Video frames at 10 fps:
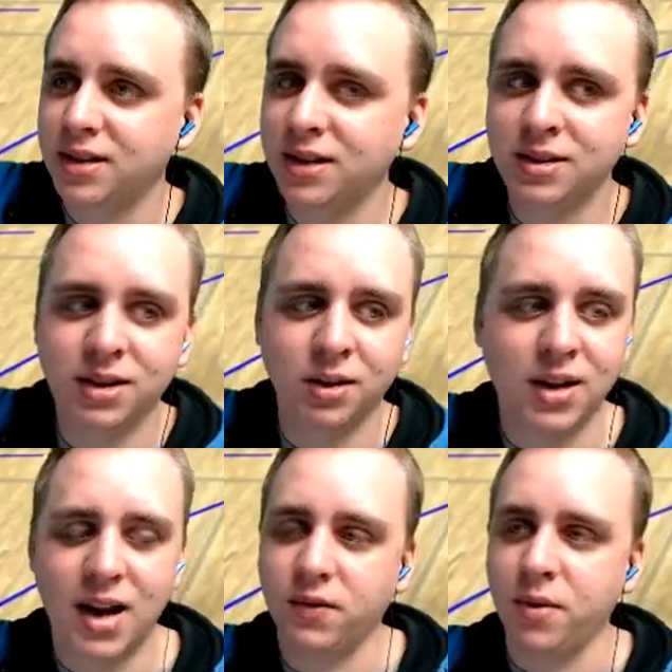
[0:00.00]
It's still
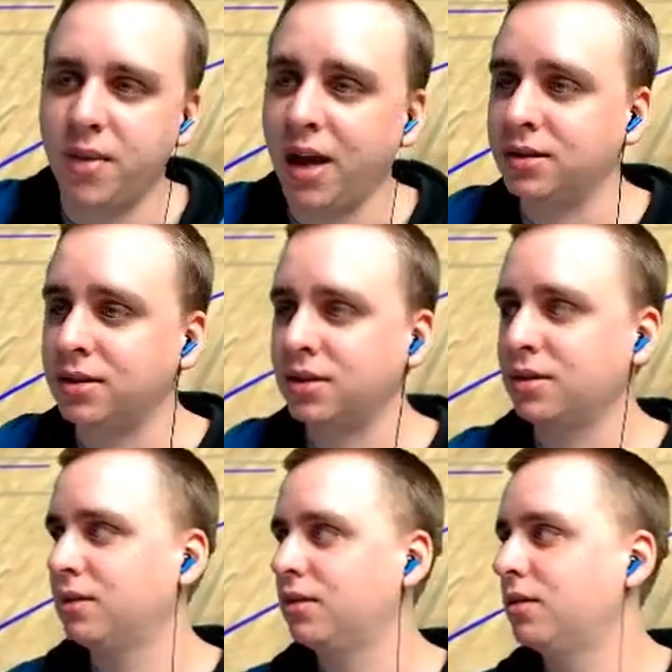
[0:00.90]
kind of a mess.
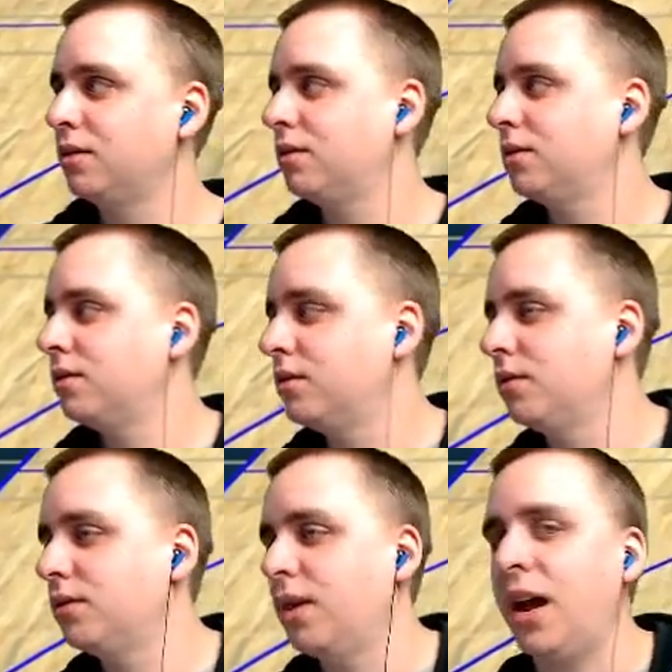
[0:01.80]

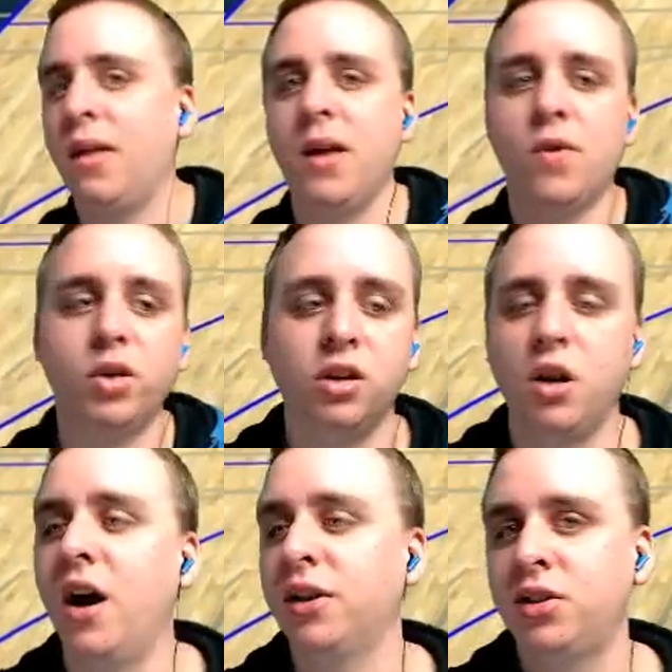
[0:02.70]
And they've only
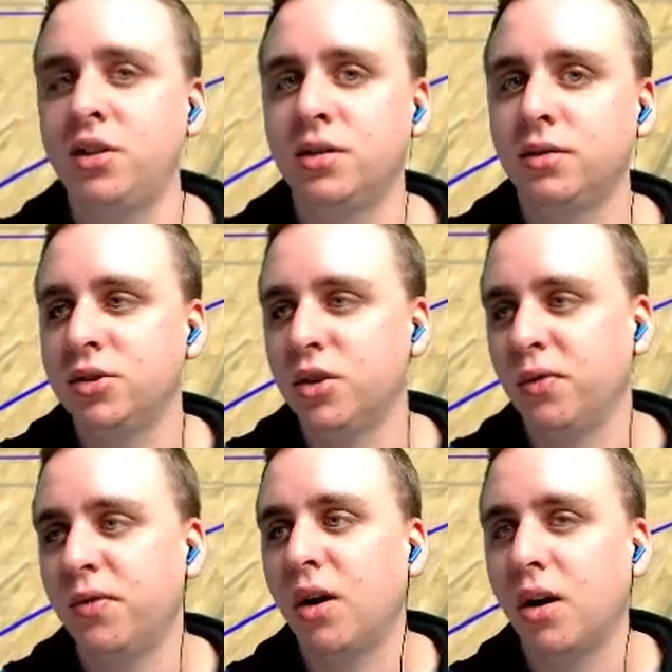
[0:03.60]
lost so
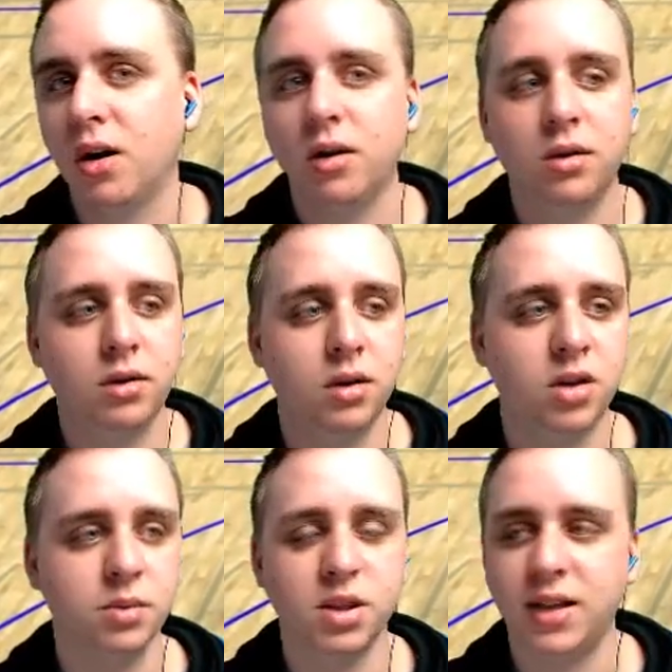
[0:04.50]
far in
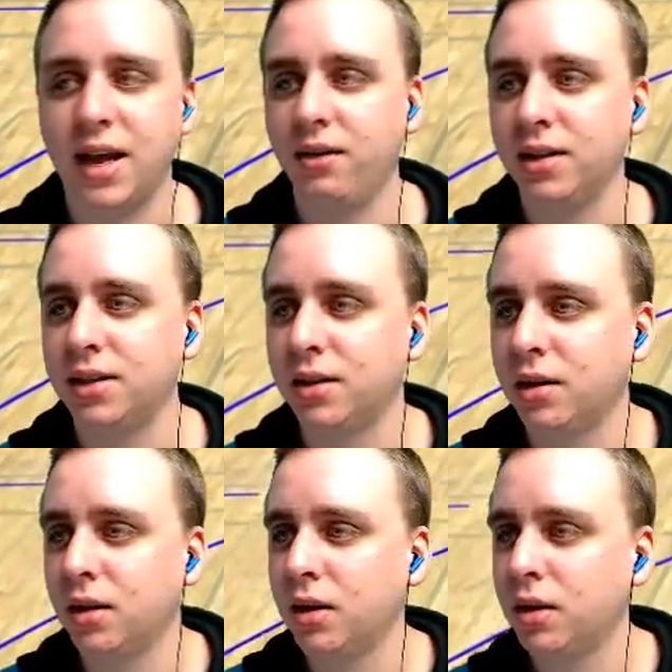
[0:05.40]
terms of talent.
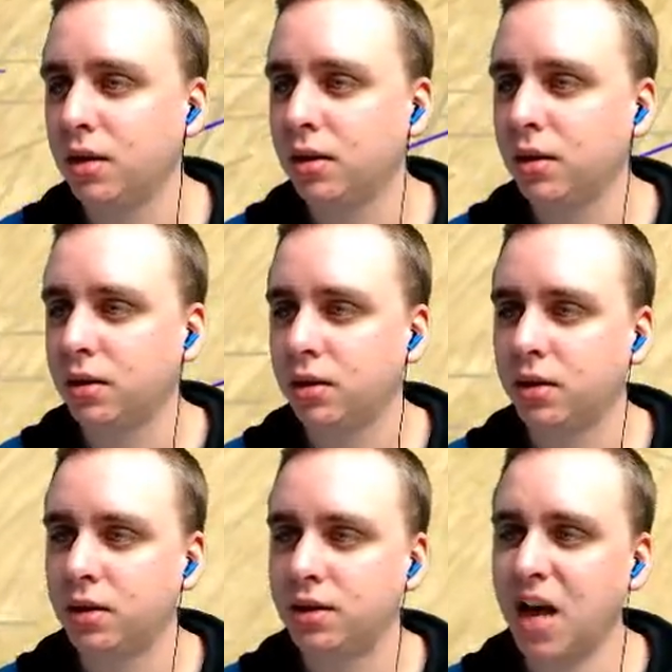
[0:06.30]

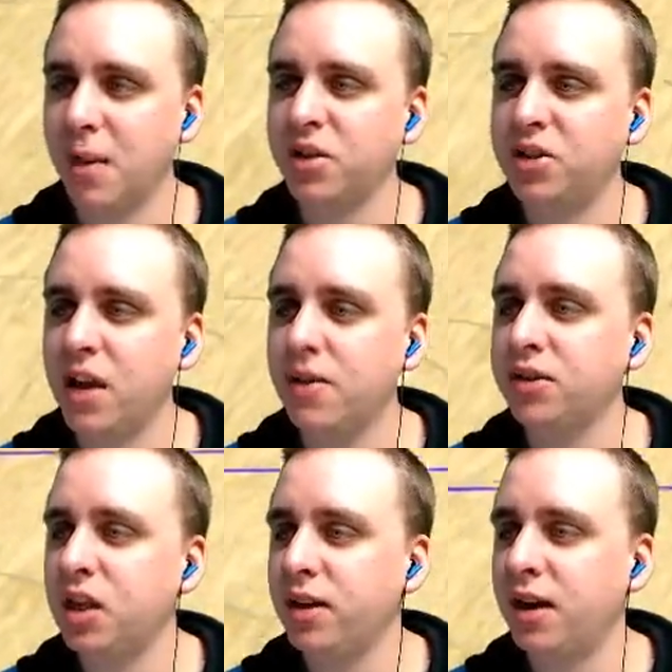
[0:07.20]
Thomas
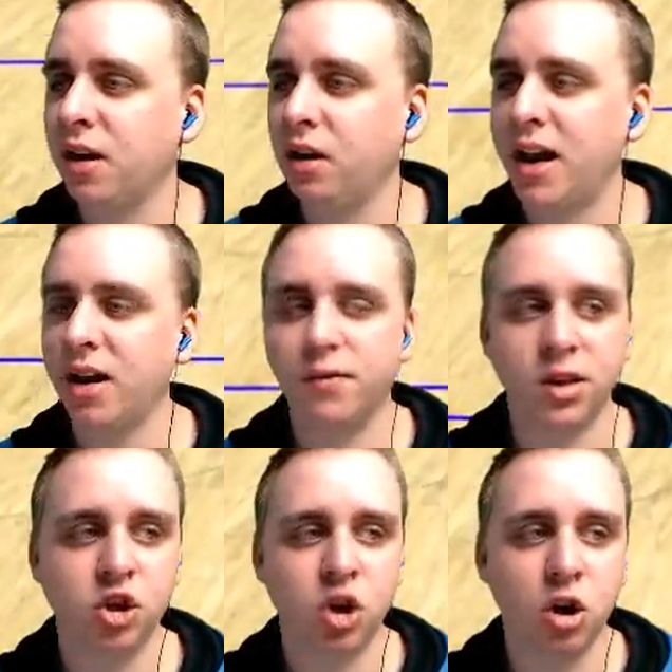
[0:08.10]
Davis leaving Carolina for the
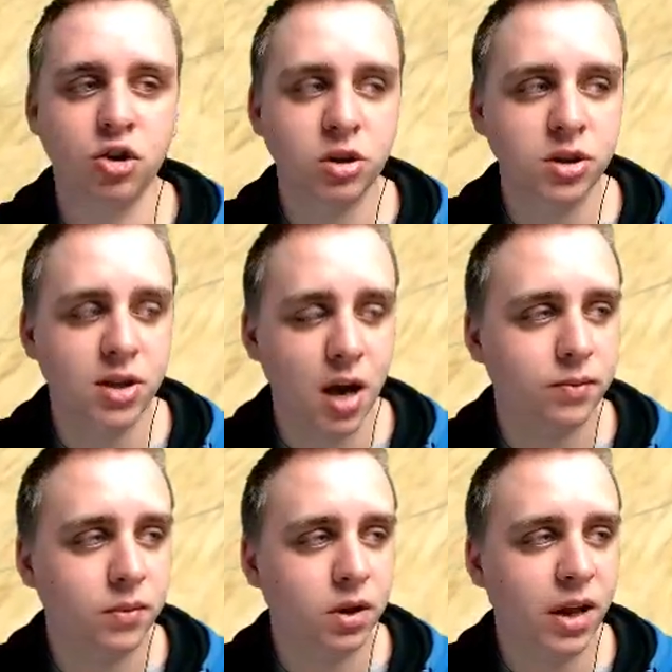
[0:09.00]
Chargers. Yep,
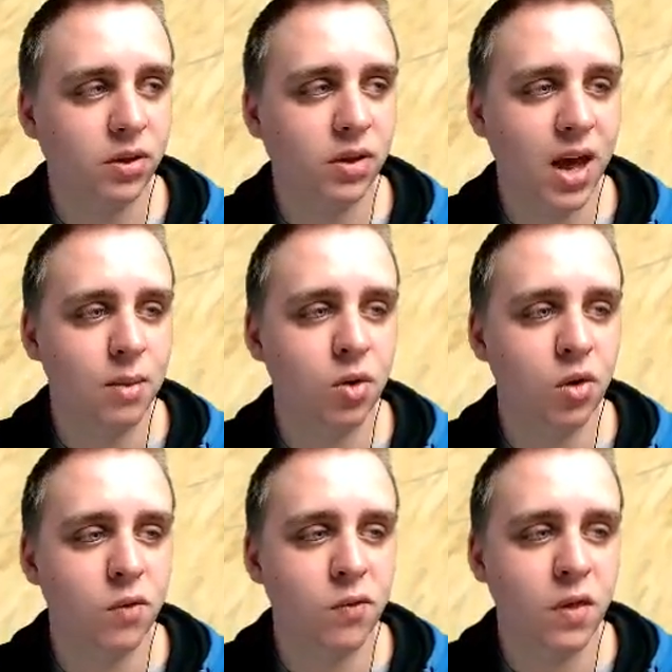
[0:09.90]
like that
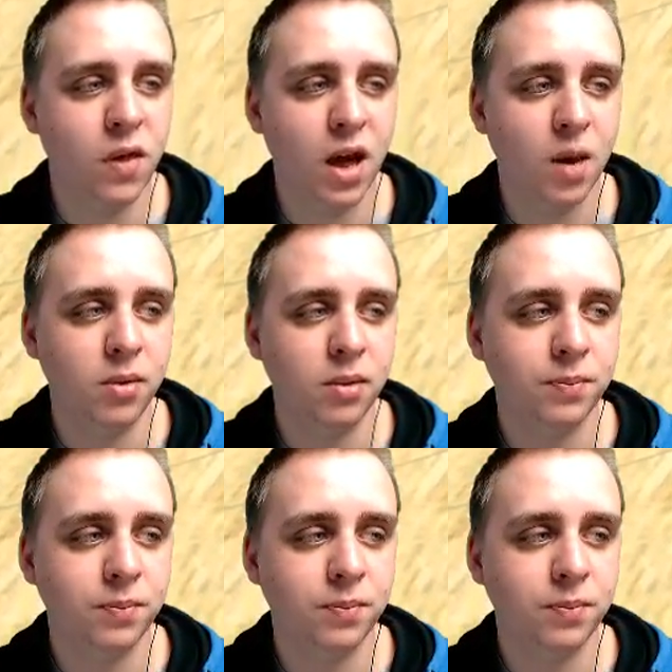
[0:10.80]
move for them.